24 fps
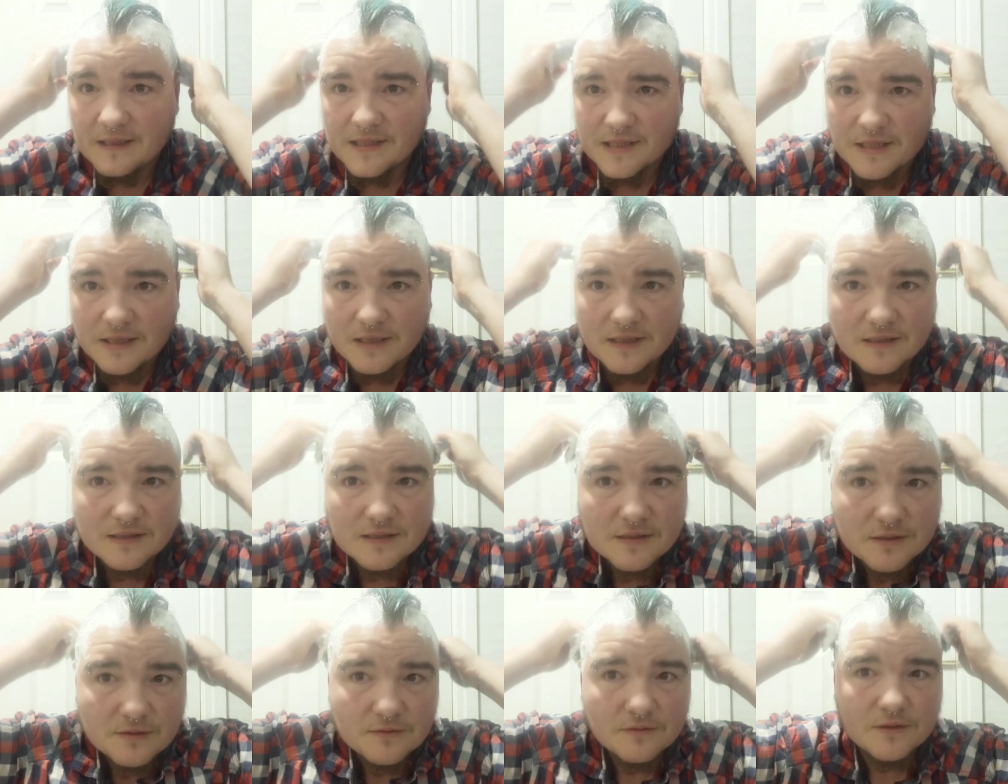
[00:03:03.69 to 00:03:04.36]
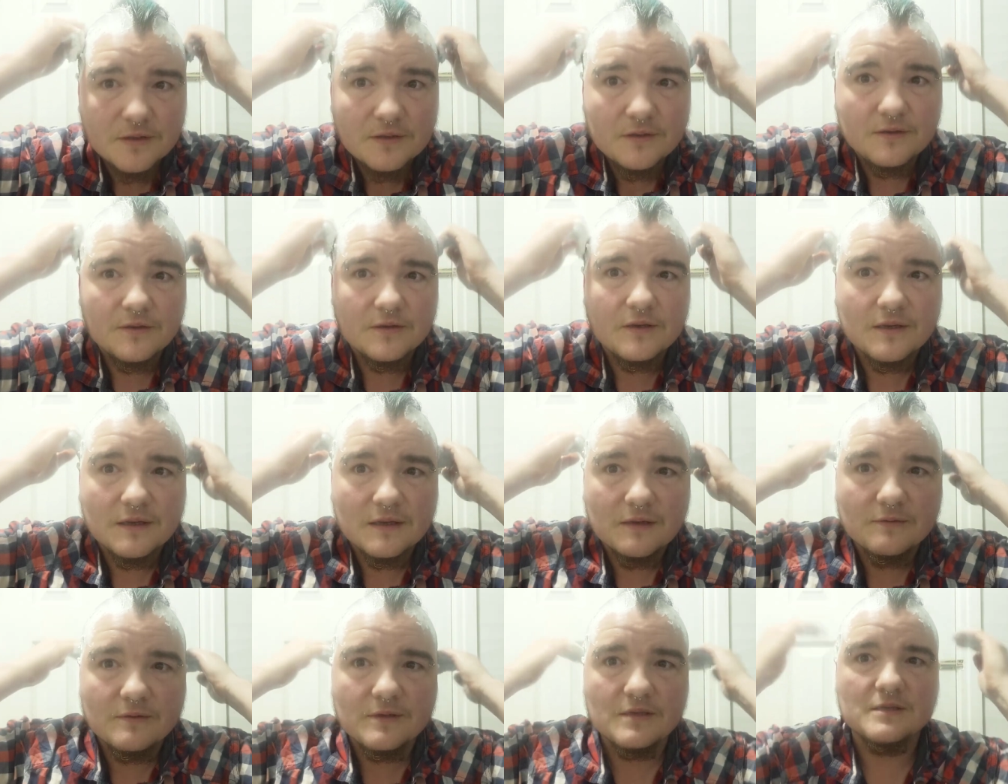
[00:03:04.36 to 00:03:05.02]
changed their look.
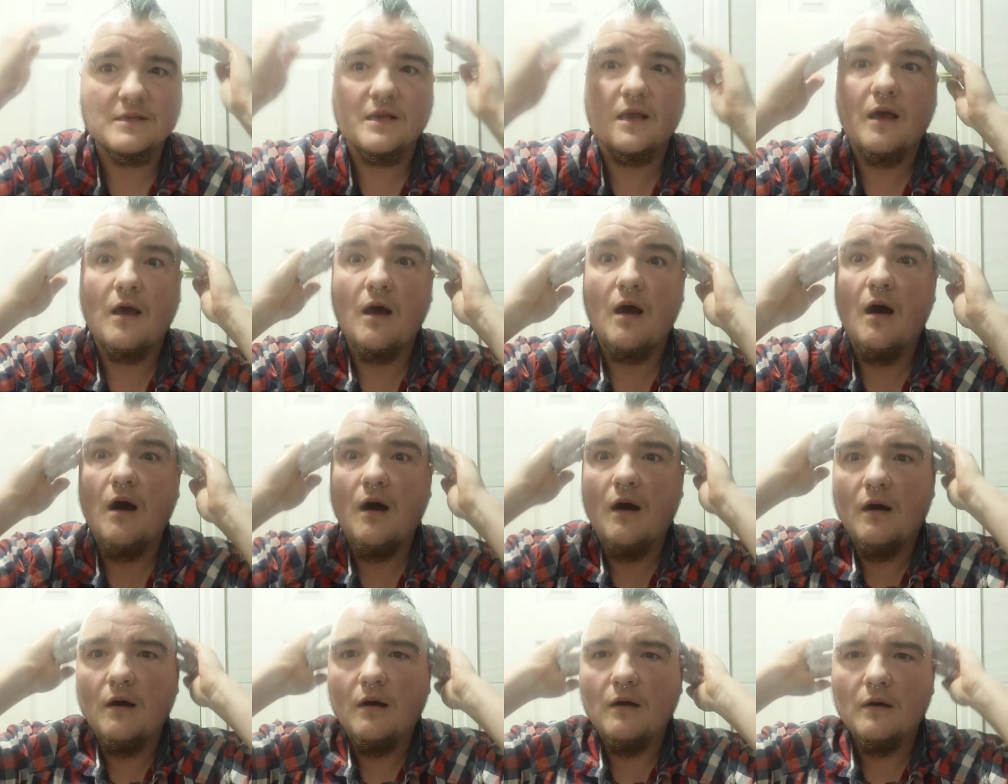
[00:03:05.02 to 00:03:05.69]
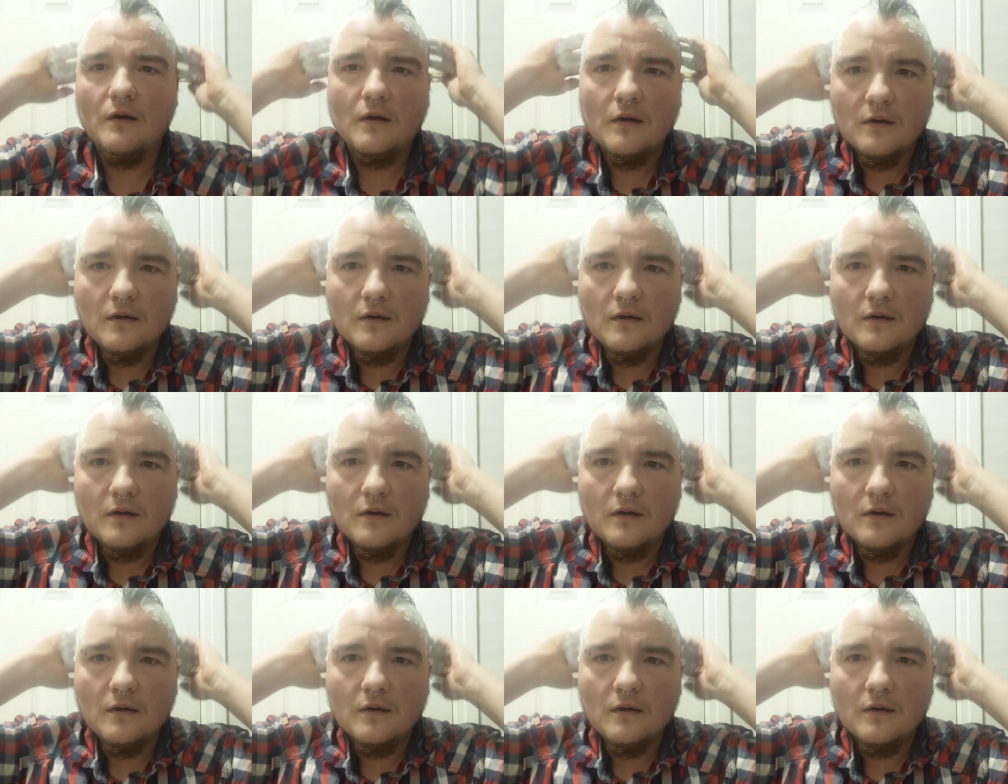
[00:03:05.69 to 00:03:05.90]
And I was like,